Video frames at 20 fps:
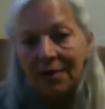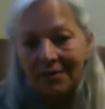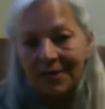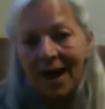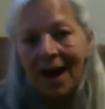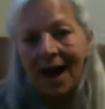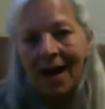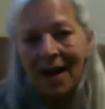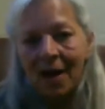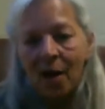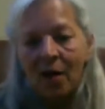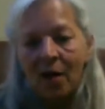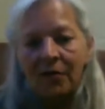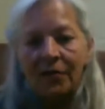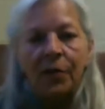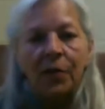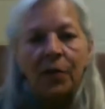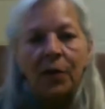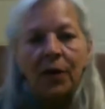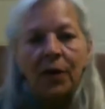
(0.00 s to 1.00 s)

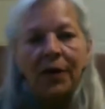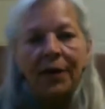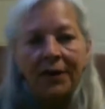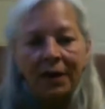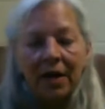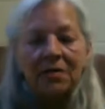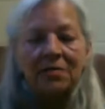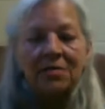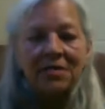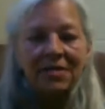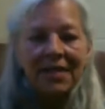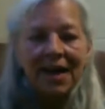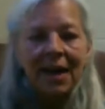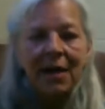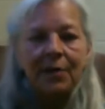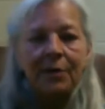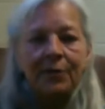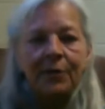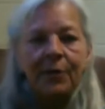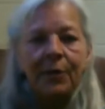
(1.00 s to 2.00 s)
die-off, or it cuts
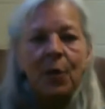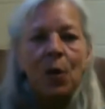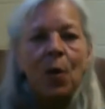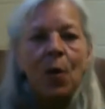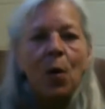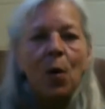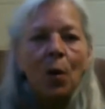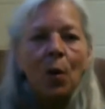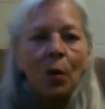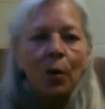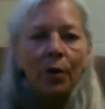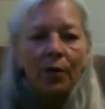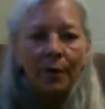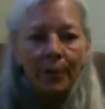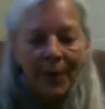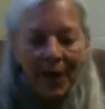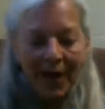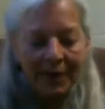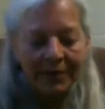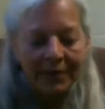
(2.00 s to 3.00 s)
down on the
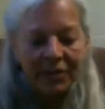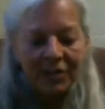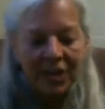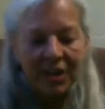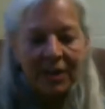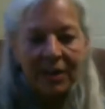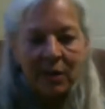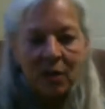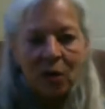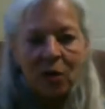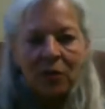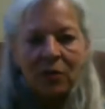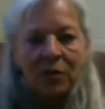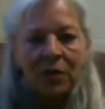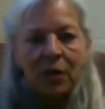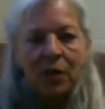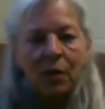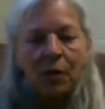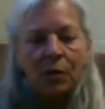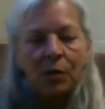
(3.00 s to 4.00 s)
pathogenic
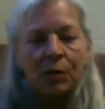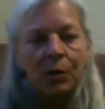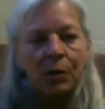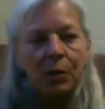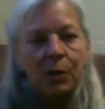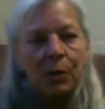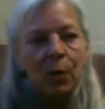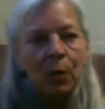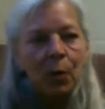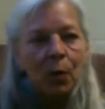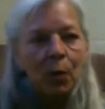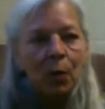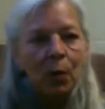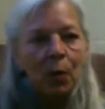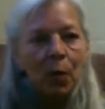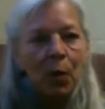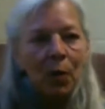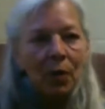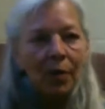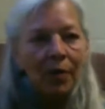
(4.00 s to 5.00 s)
overload.
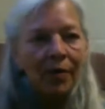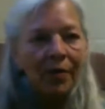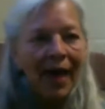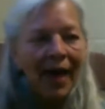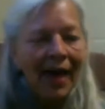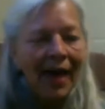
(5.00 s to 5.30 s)
Well,